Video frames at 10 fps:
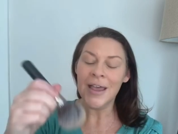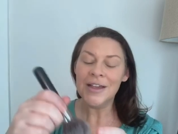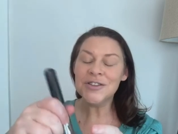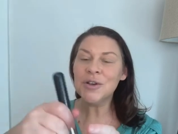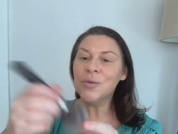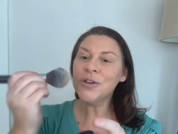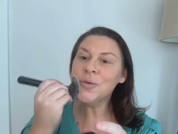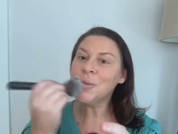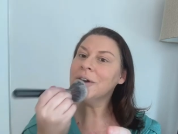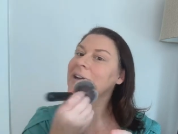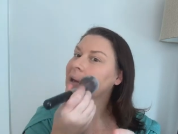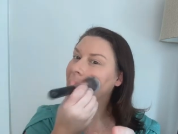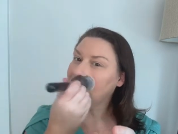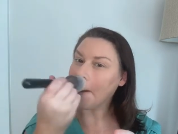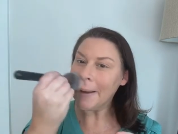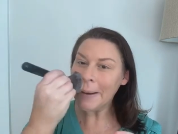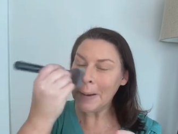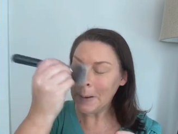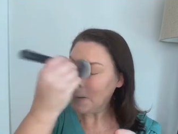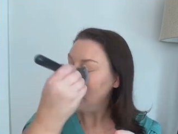And so when you put it on,
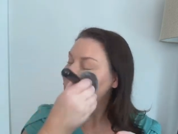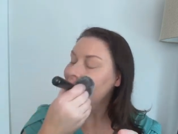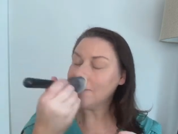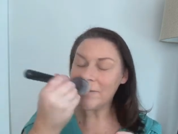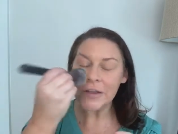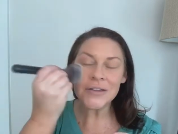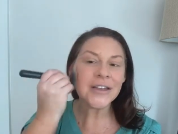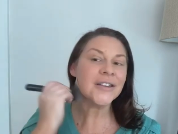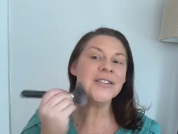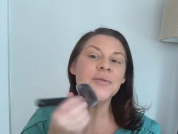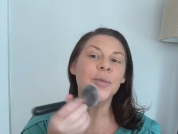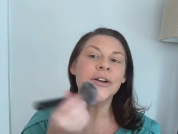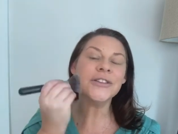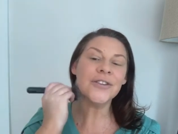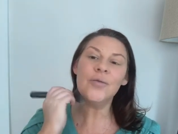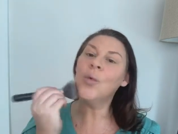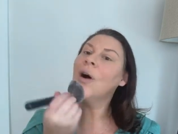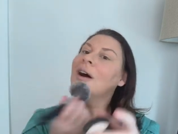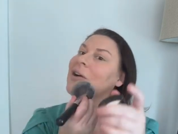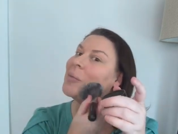it feels like a spritz of
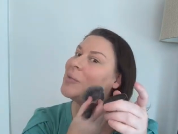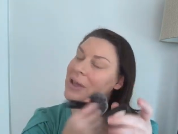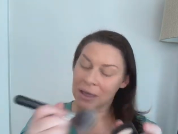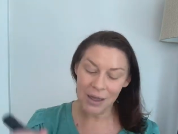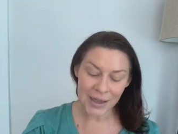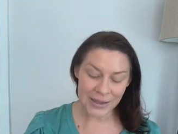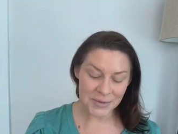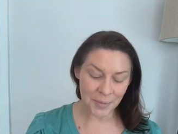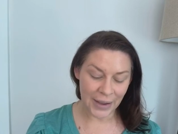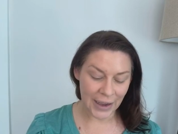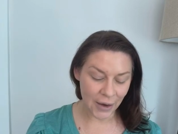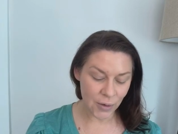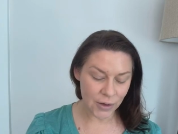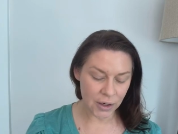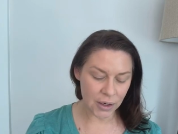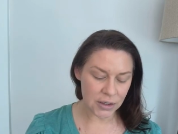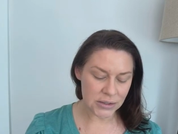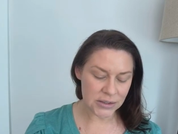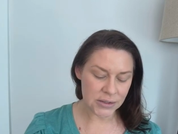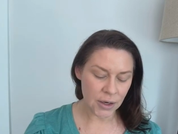water because
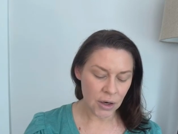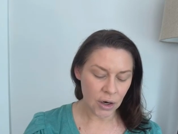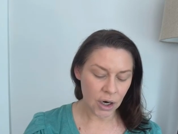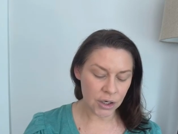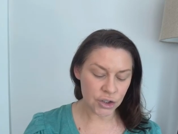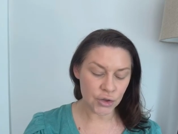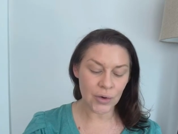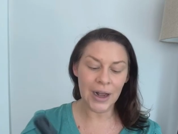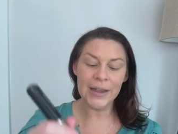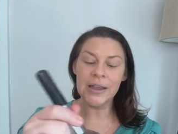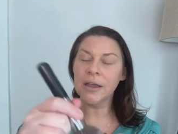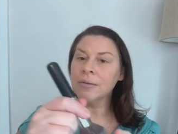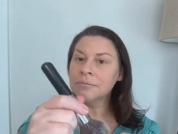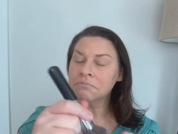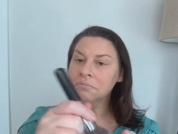powders are drying.